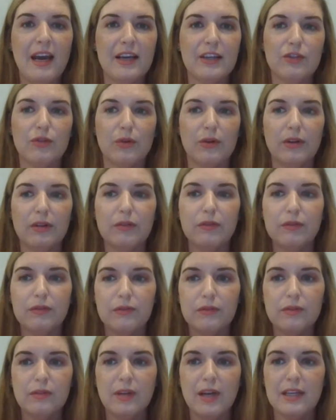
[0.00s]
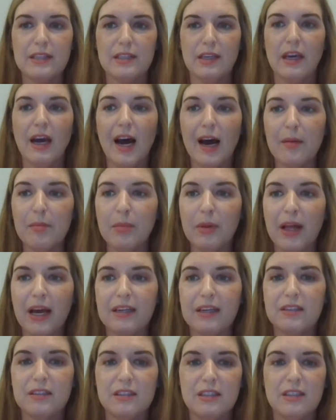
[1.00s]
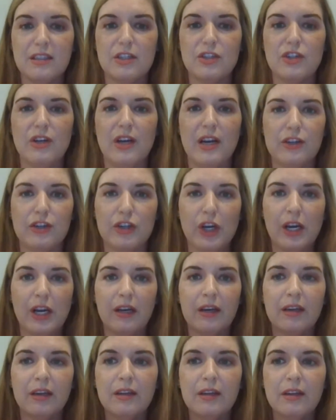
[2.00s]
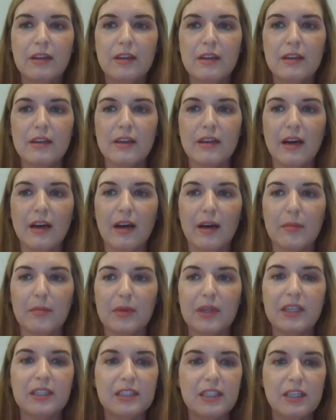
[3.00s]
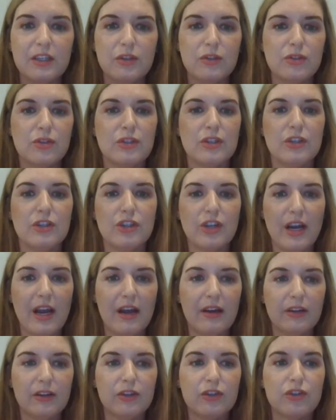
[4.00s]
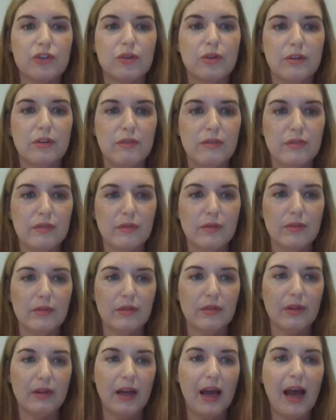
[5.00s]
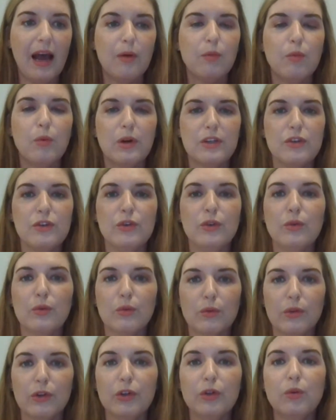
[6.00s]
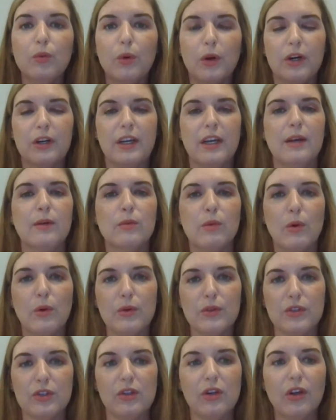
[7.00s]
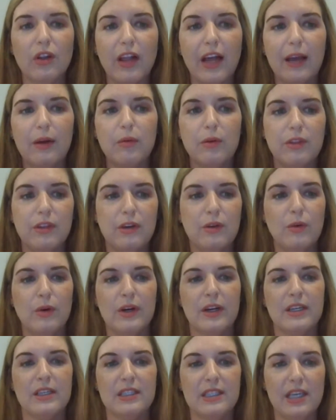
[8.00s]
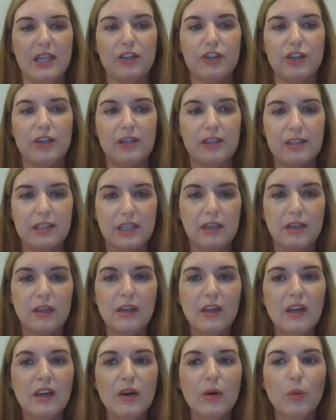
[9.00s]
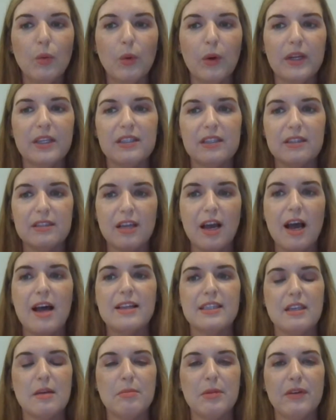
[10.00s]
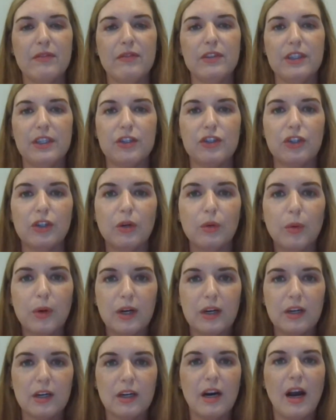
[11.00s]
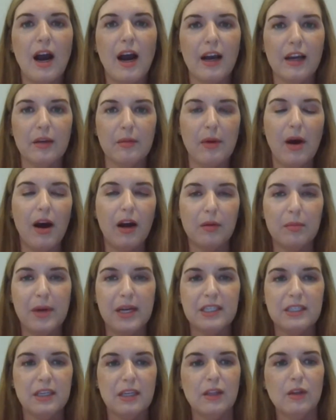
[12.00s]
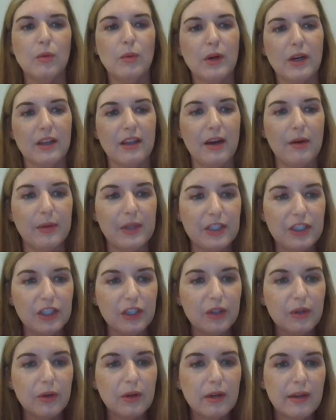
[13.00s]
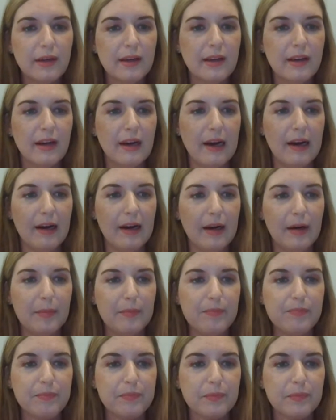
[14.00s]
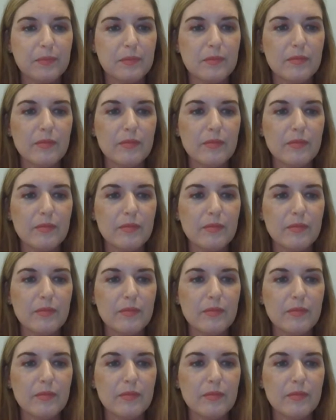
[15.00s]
A I sort of as a complex decision engine um, continues to challenge sort of what do new new working roles look like within organizations, and what is this concept of a digital worker aug augmenting the work that we do? Um,